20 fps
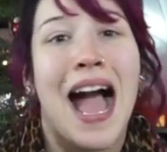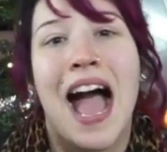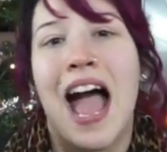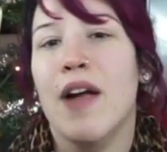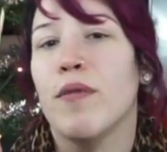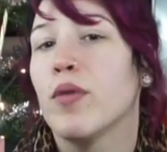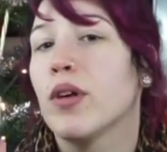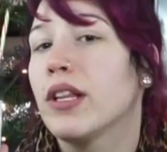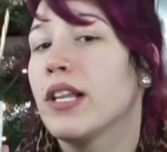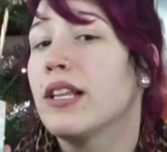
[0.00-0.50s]

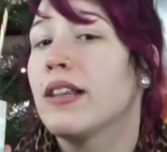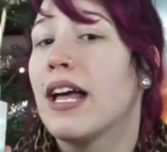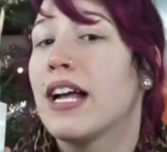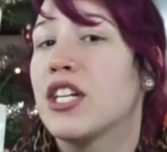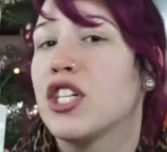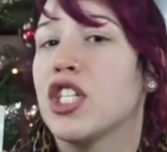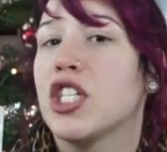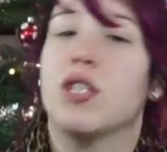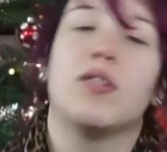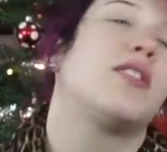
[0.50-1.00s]
I really
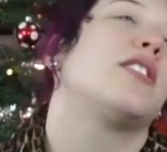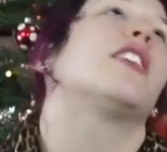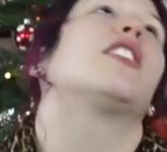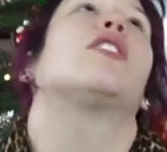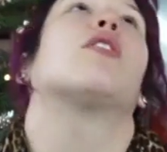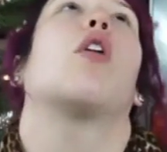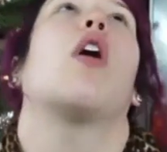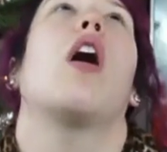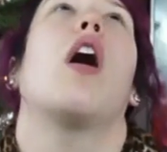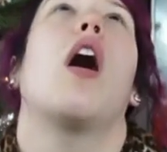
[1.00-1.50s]
like to use
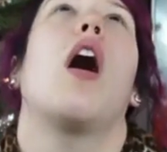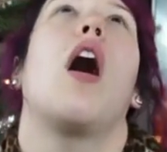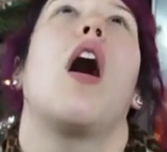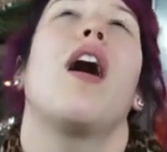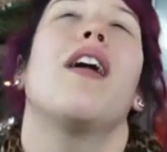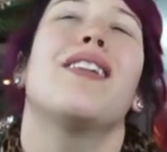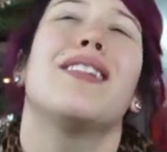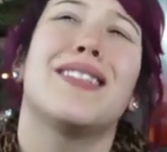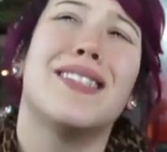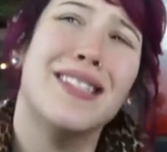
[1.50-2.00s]
this,
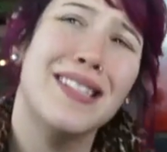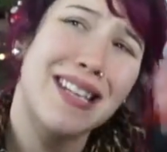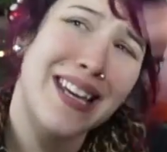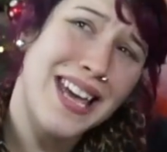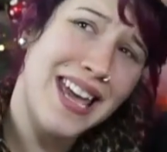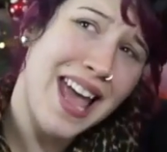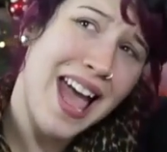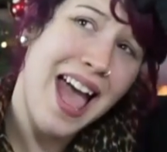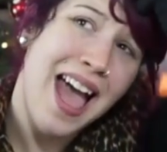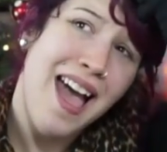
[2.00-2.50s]
honestly,
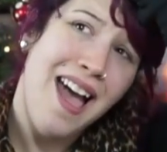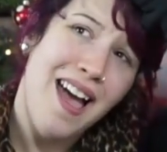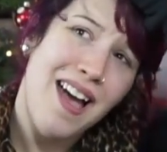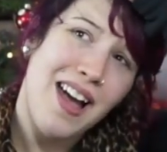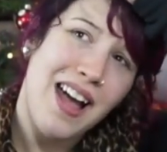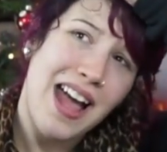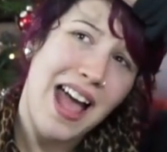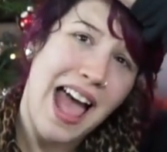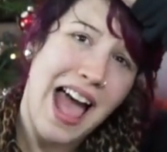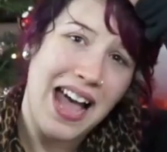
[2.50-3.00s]

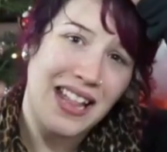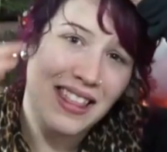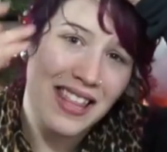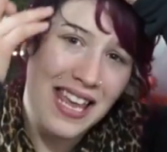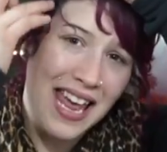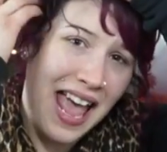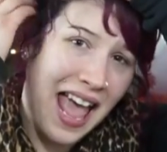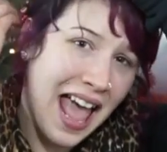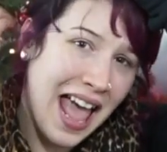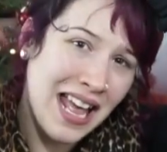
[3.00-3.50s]
at
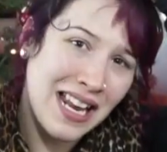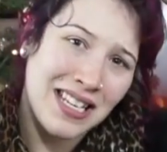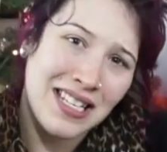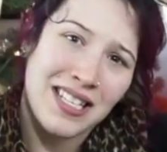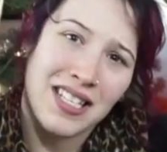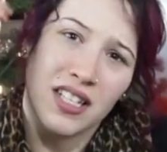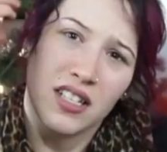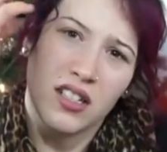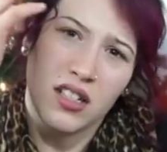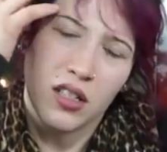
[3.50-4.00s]
the end.